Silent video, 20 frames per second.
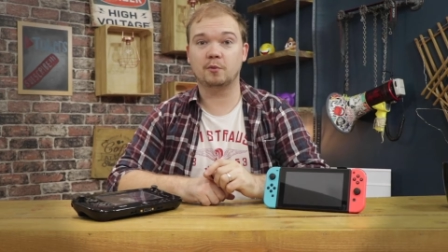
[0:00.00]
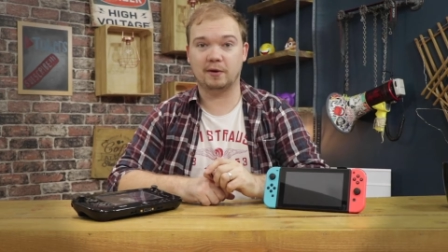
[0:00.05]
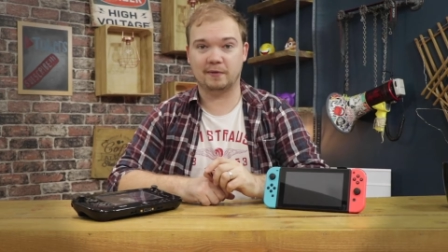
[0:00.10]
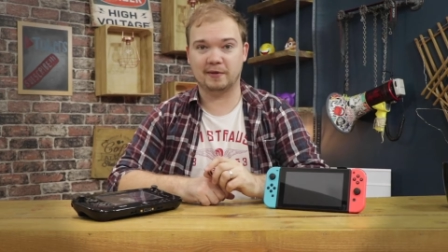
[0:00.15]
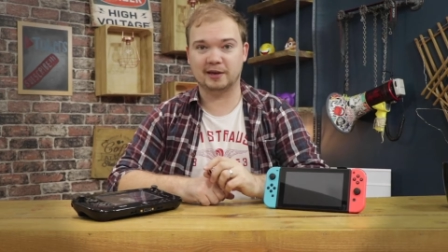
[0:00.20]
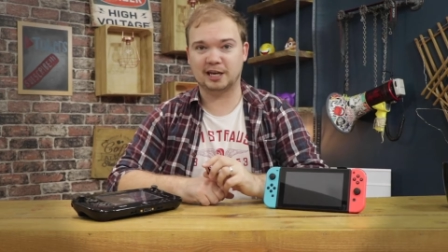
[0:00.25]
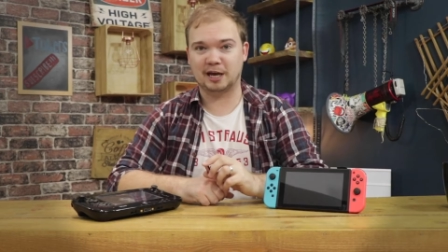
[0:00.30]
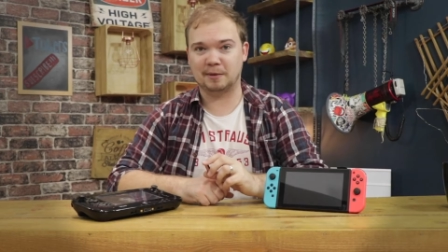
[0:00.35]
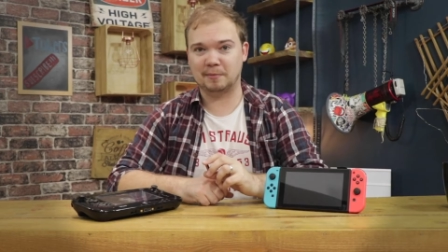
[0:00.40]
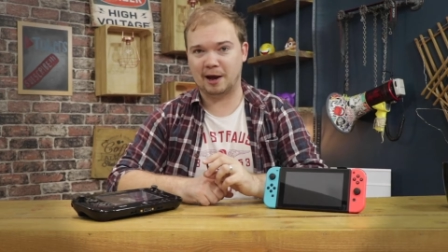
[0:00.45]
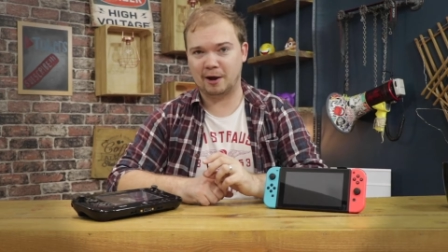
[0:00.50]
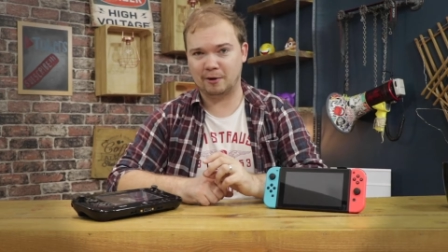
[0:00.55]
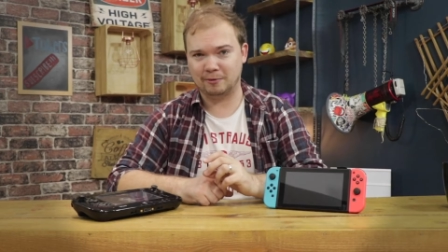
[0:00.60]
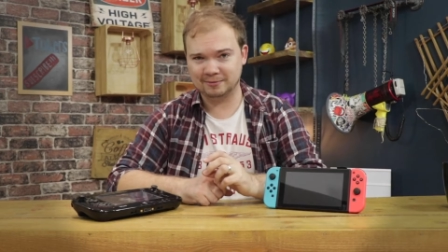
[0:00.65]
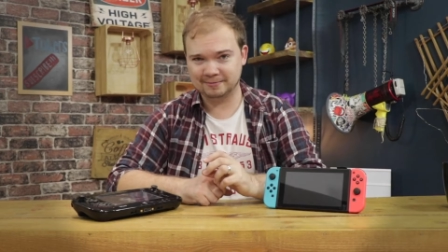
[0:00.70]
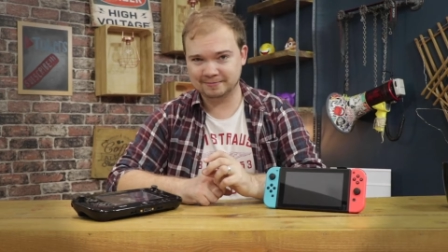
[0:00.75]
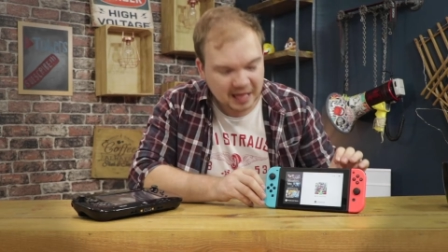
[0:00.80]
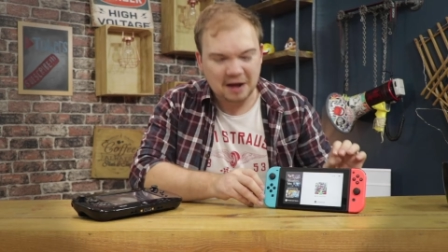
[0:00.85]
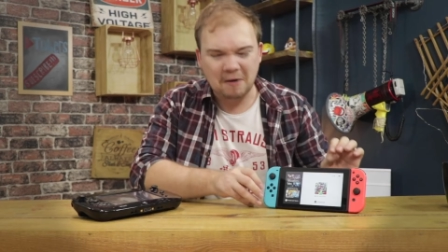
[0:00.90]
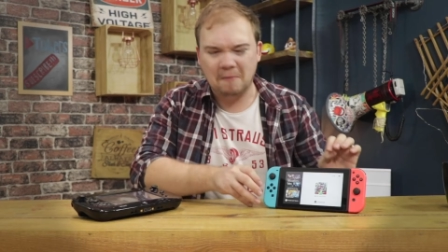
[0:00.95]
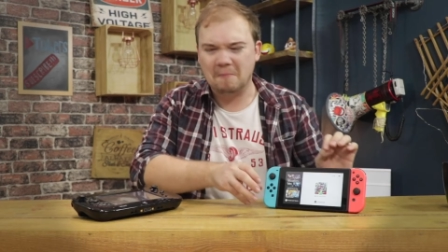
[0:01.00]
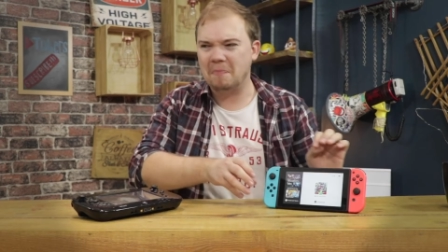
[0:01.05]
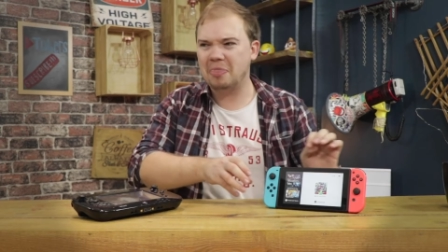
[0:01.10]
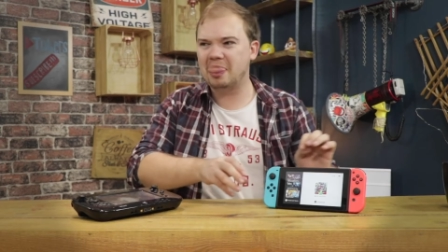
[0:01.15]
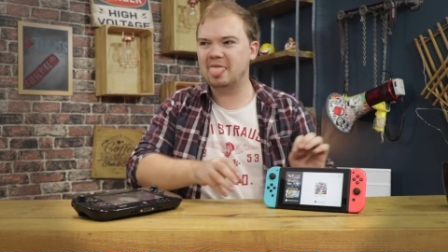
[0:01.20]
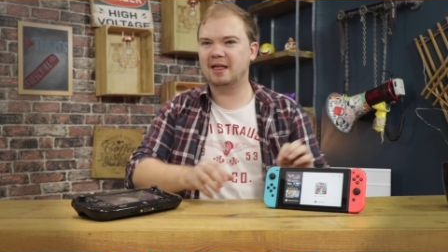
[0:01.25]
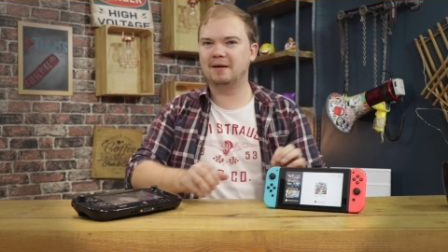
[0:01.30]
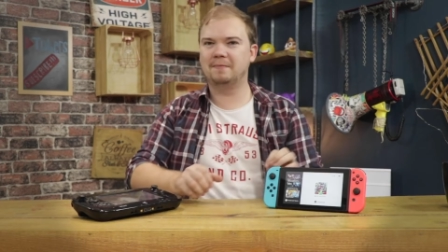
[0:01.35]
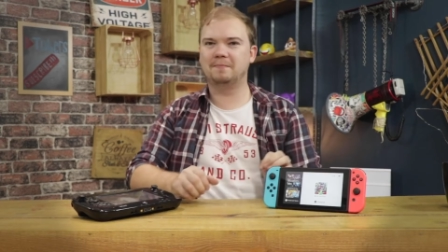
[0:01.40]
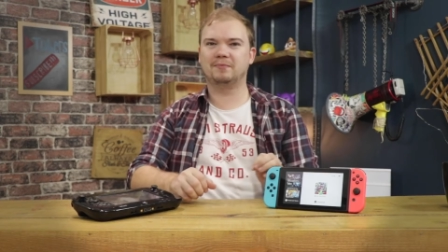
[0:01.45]
when they come out. Oh
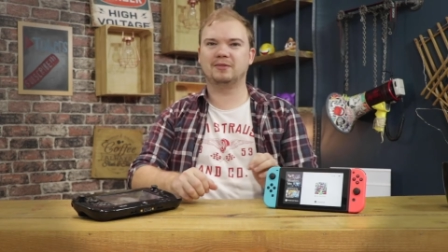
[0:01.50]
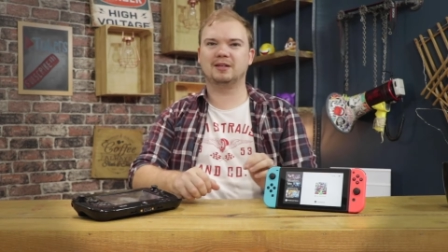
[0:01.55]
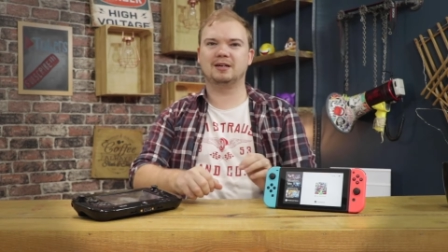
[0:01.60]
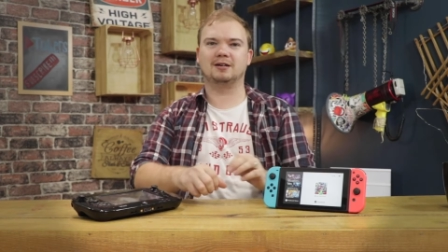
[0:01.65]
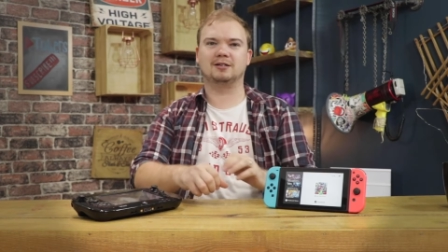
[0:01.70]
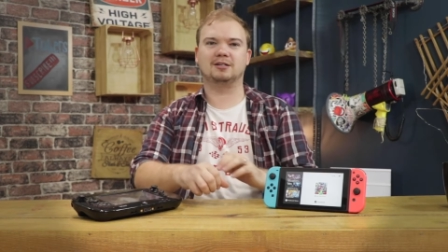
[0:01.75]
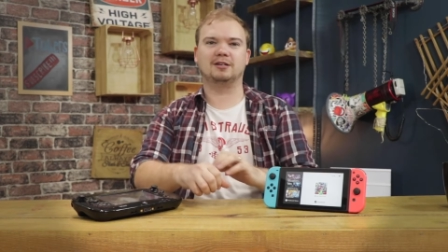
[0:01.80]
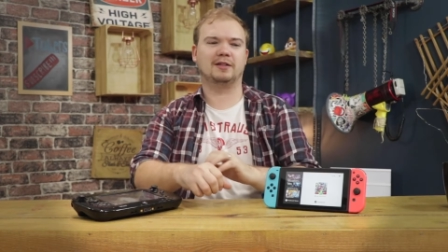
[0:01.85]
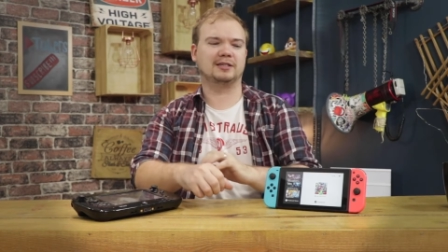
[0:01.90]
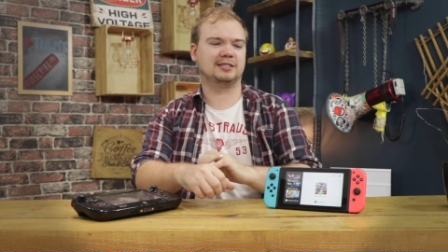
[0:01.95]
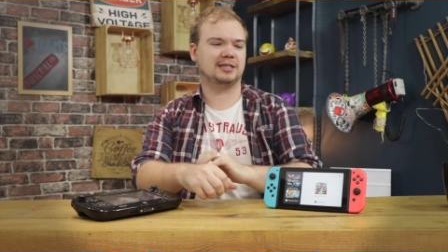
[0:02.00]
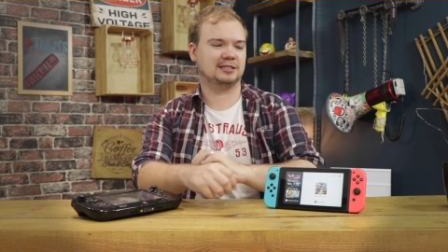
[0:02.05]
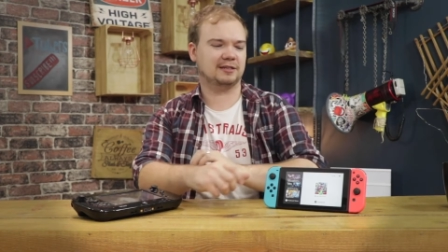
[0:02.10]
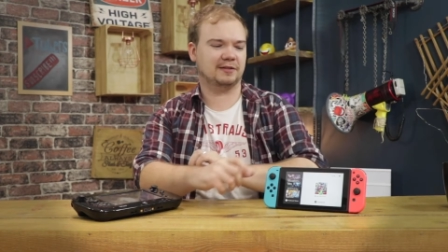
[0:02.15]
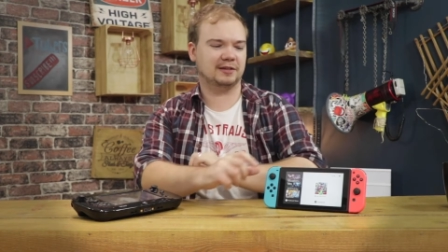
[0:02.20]
God, that tastes